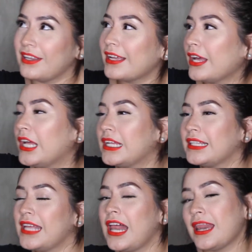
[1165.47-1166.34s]
like,
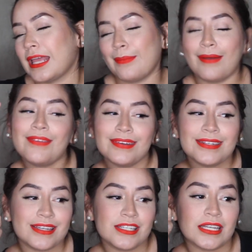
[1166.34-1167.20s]
look at my
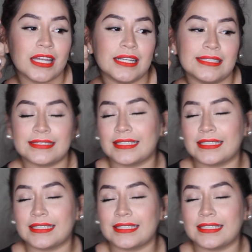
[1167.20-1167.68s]
foundation, guys.